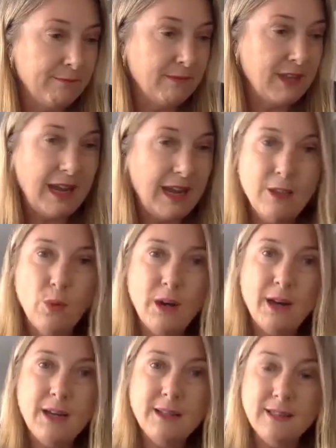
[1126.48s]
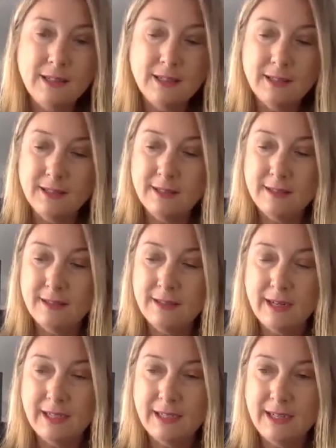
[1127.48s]
Otherwise, it's,
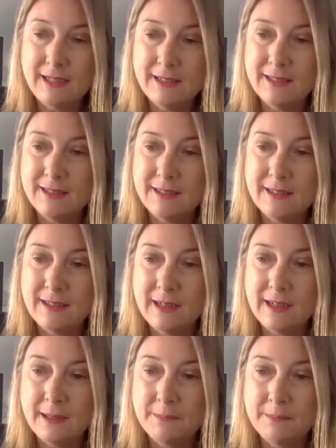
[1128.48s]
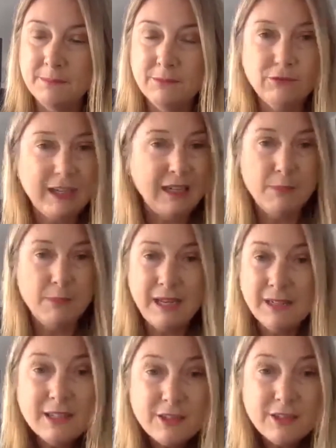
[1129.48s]
I guess,
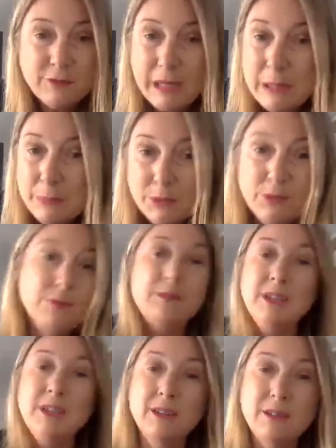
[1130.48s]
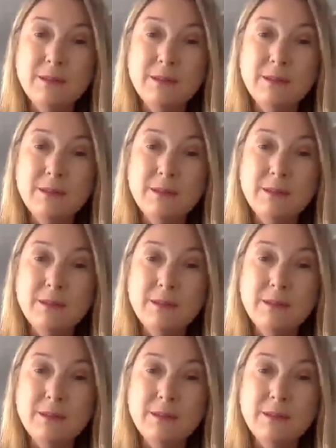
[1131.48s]
recommends of people, you know,